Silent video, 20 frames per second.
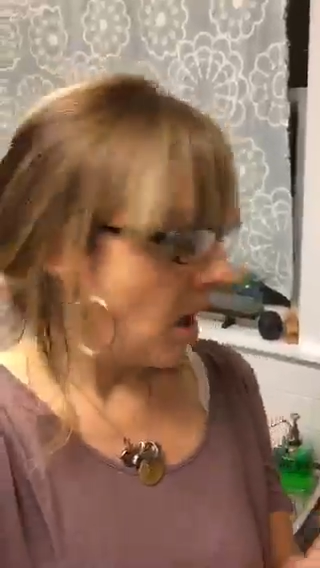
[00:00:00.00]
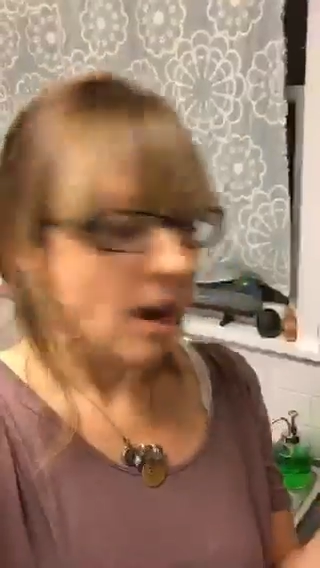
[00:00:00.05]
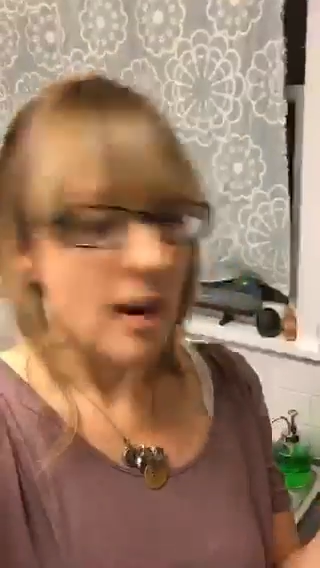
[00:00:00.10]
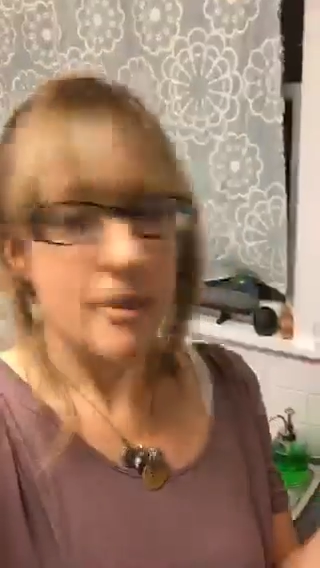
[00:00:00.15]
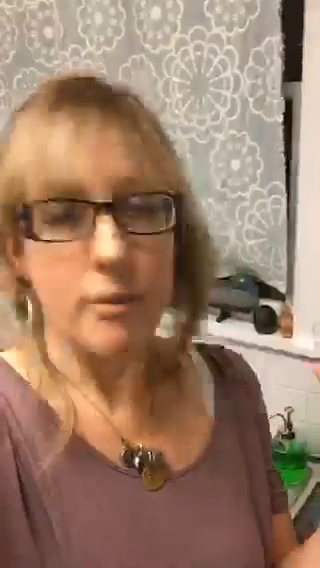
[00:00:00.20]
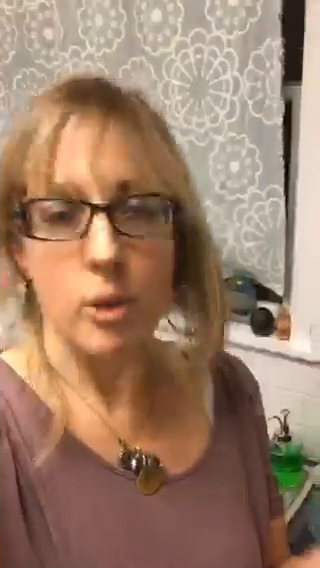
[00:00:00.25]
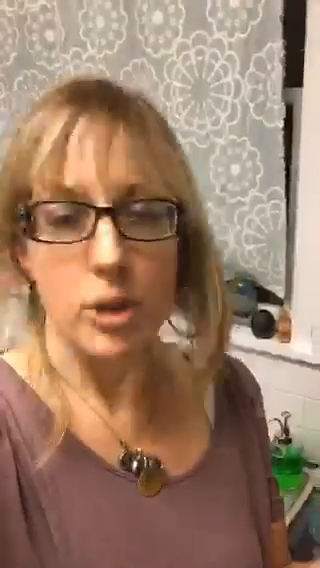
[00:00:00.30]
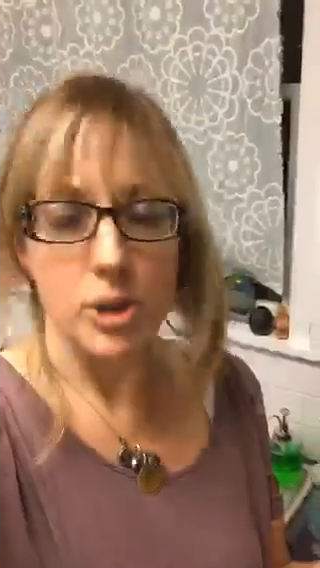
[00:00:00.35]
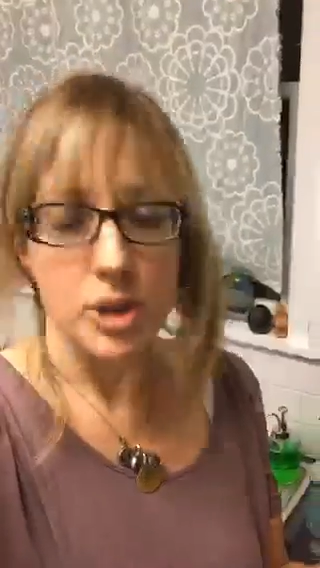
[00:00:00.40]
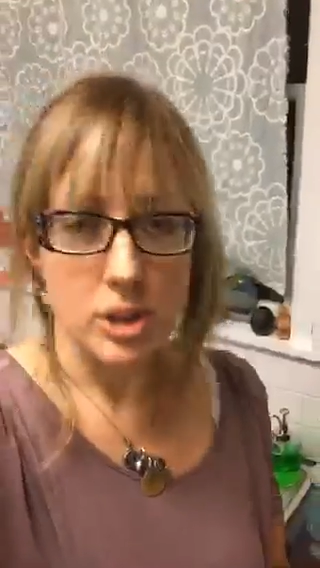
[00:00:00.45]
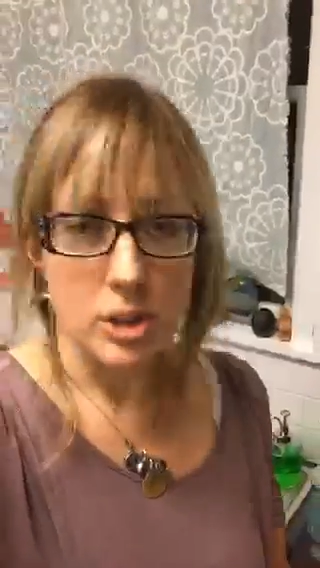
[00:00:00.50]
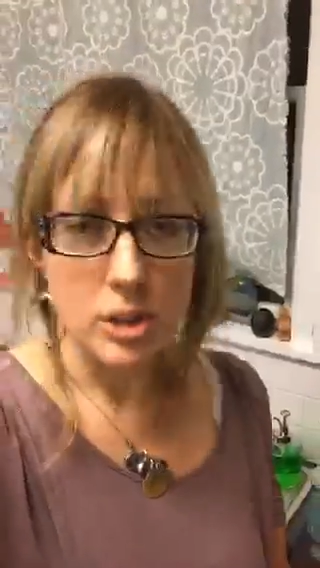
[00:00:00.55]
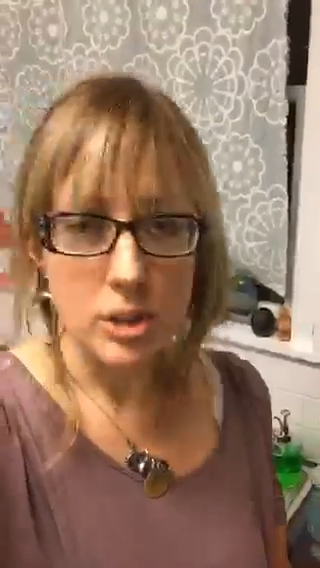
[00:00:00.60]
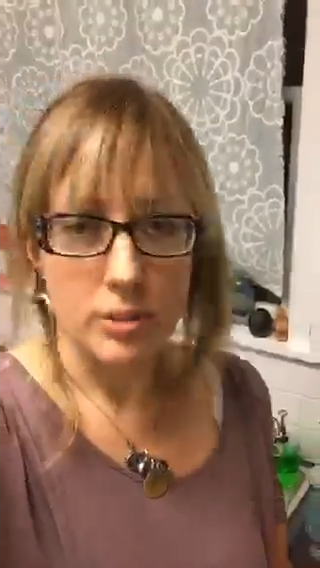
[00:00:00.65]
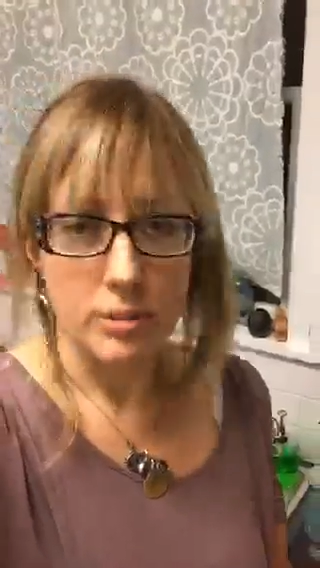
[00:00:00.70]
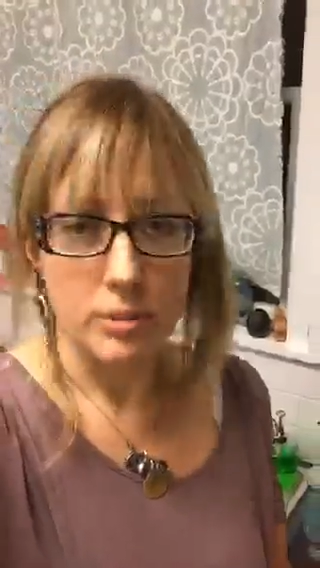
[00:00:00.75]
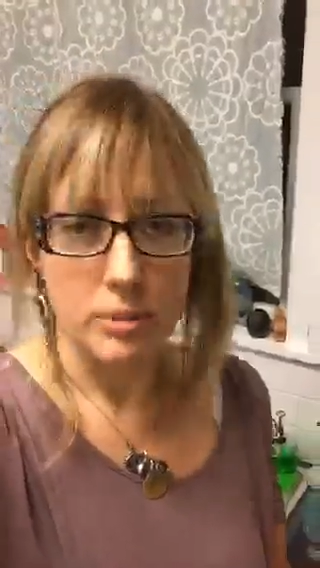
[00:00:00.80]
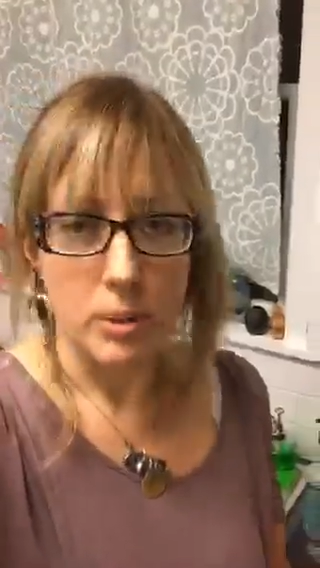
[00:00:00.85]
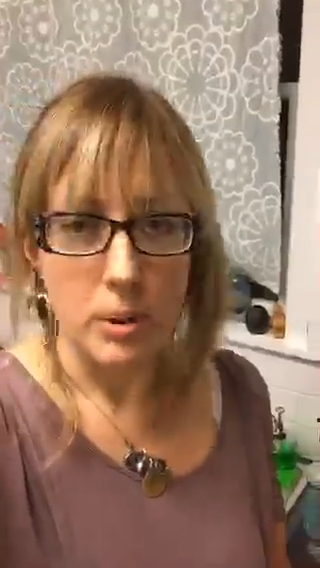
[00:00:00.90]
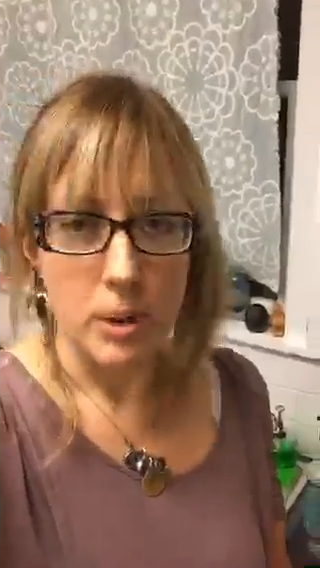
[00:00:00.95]
of what to
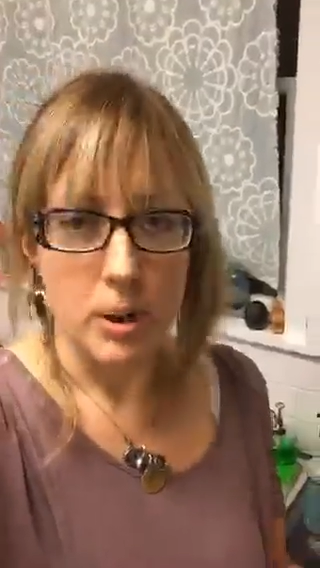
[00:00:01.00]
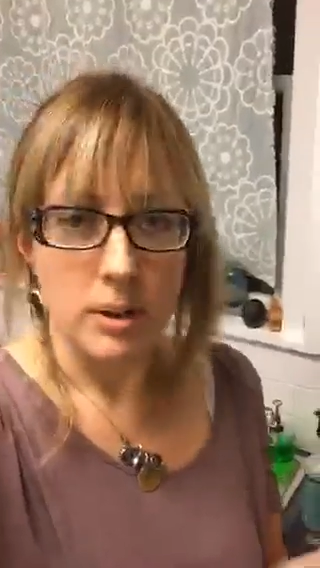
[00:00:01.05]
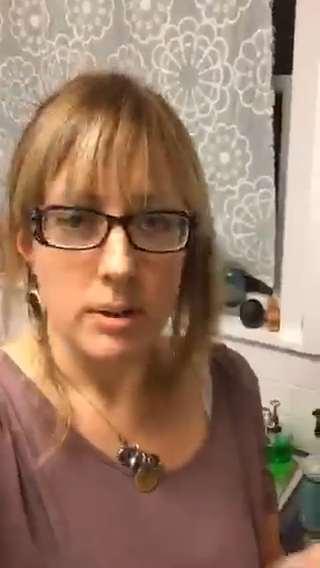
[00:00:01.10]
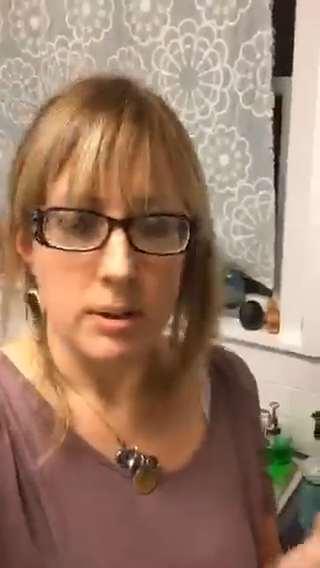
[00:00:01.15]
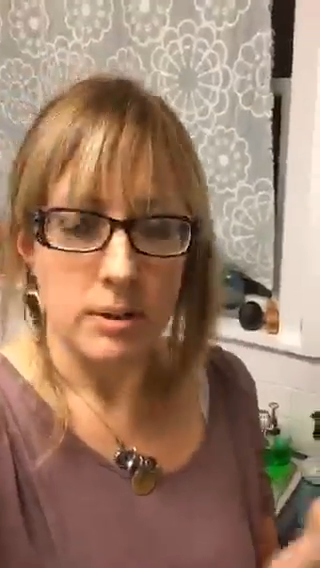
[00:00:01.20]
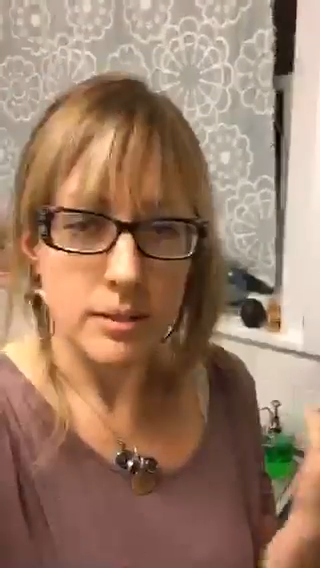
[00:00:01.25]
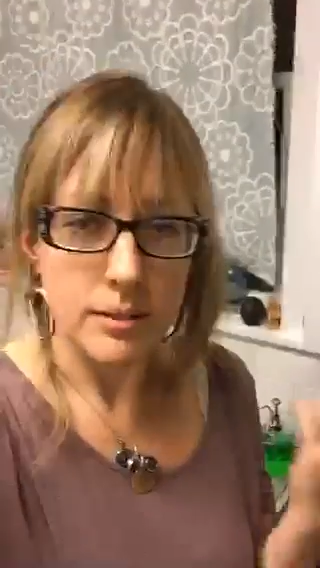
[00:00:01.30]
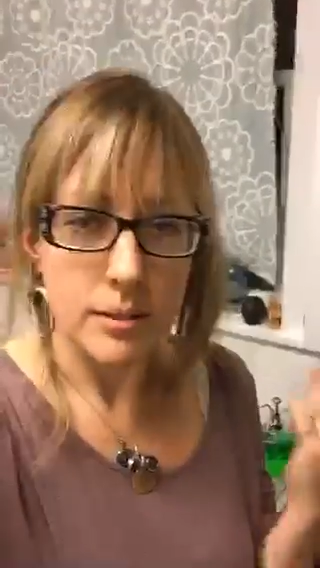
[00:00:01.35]
look for